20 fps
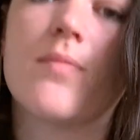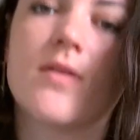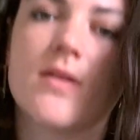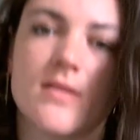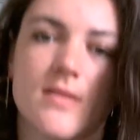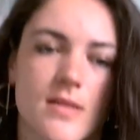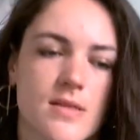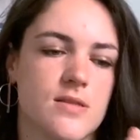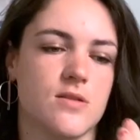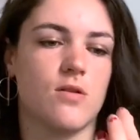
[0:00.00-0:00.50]
because
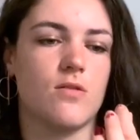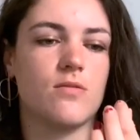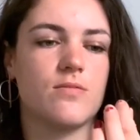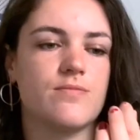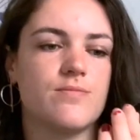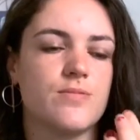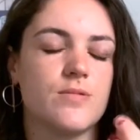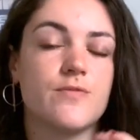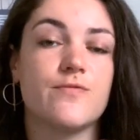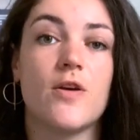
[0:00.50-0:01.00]
it's not
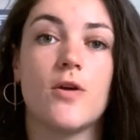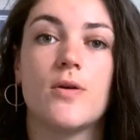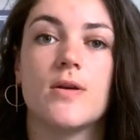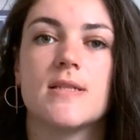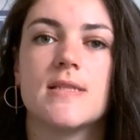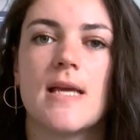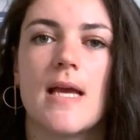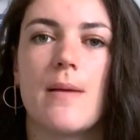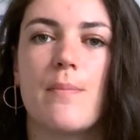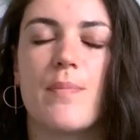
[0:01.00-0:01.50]

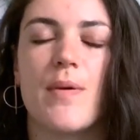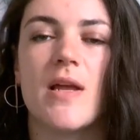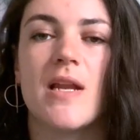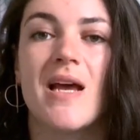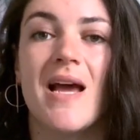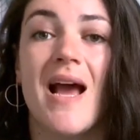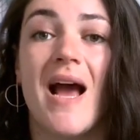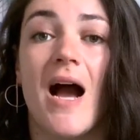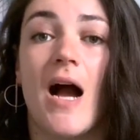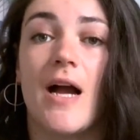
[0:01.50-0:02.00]
focusing, but
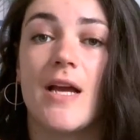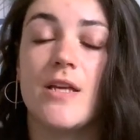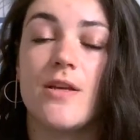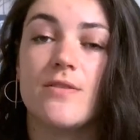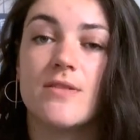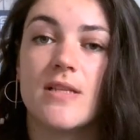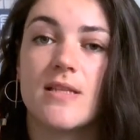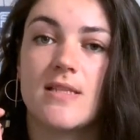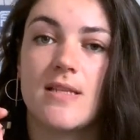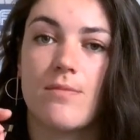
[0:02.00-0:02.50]
I
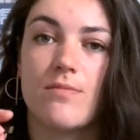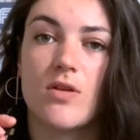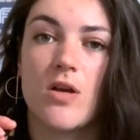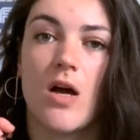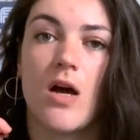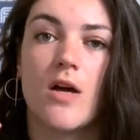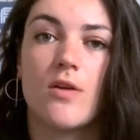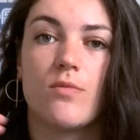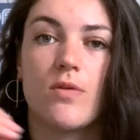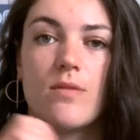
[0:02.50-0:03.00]
use a SIM
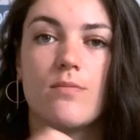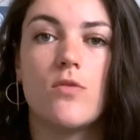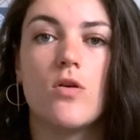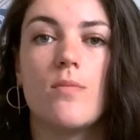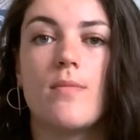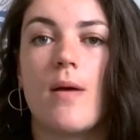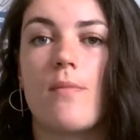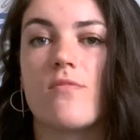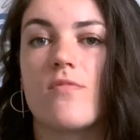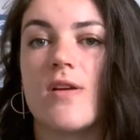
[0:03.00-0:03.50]
card with more
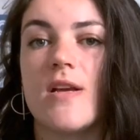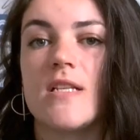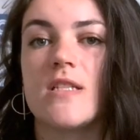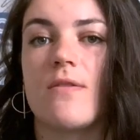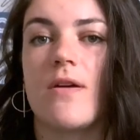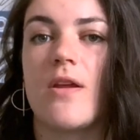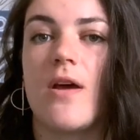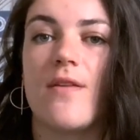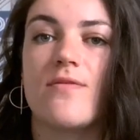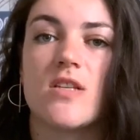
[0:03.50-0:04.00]
memory, so I
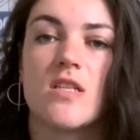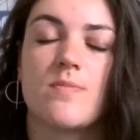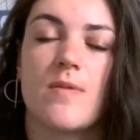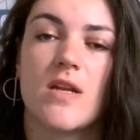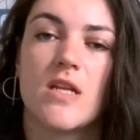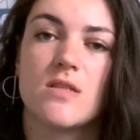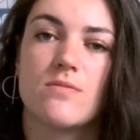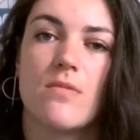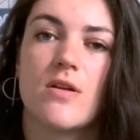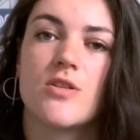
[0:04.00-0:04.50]
don't have to spend
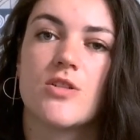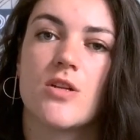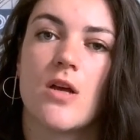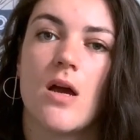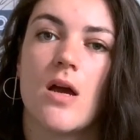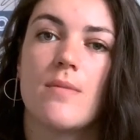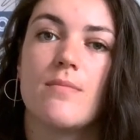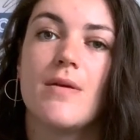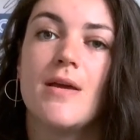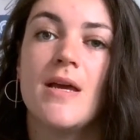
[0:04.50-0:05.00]
as much
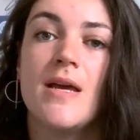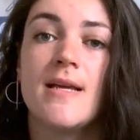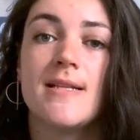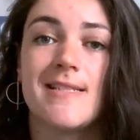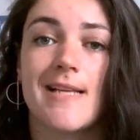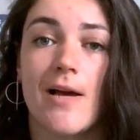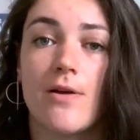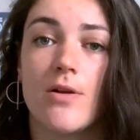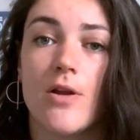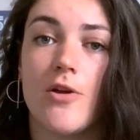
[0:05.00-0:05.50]
time
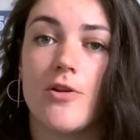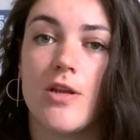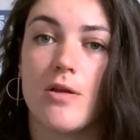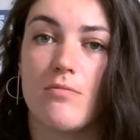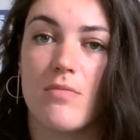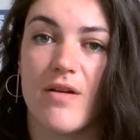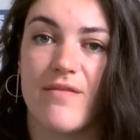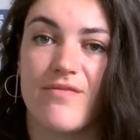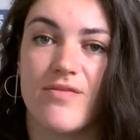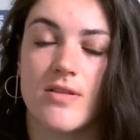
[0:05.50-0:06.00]
downloading
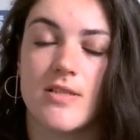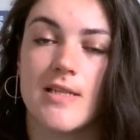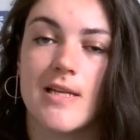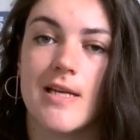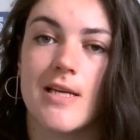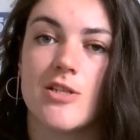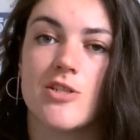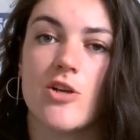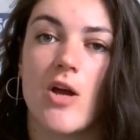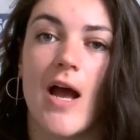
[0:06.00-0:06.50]
my
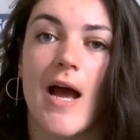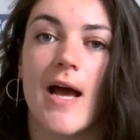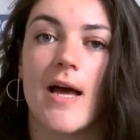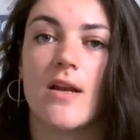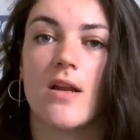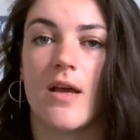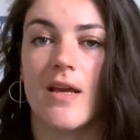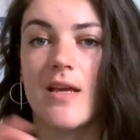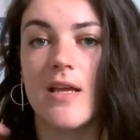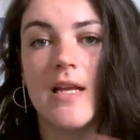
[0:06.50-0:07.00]
footage, and
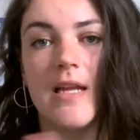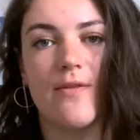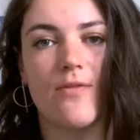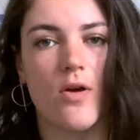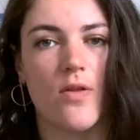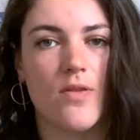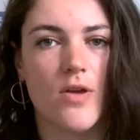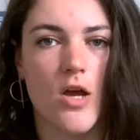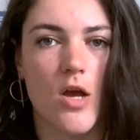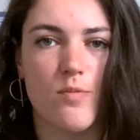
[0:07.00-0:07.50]
I can leave it
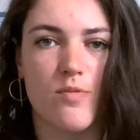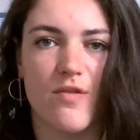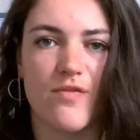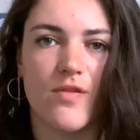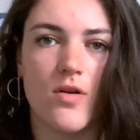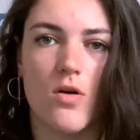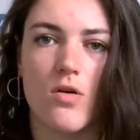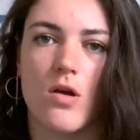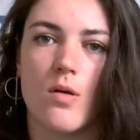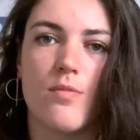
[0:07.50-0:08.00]
on the GoPro for
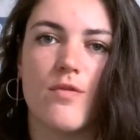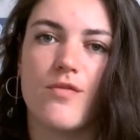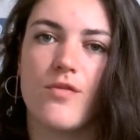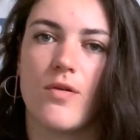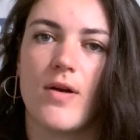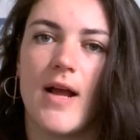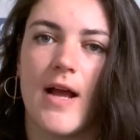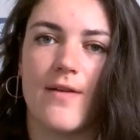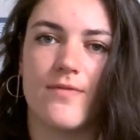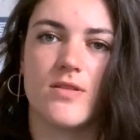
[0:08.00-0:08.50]
longer before
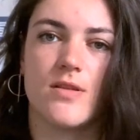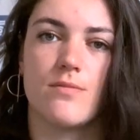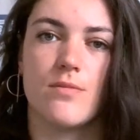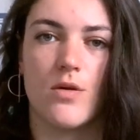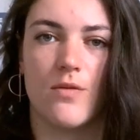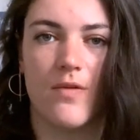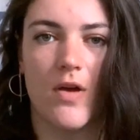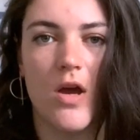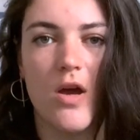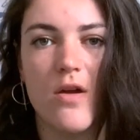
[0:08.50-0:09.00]
I have to
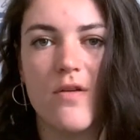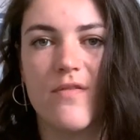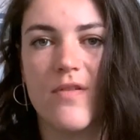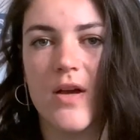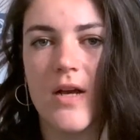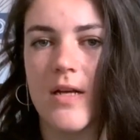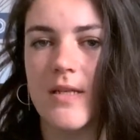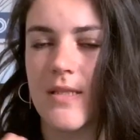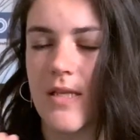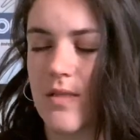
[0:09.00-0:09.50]
move it over
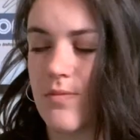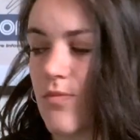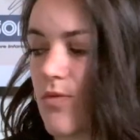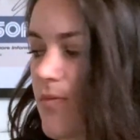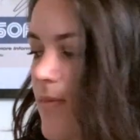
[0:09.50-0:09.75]
because there's more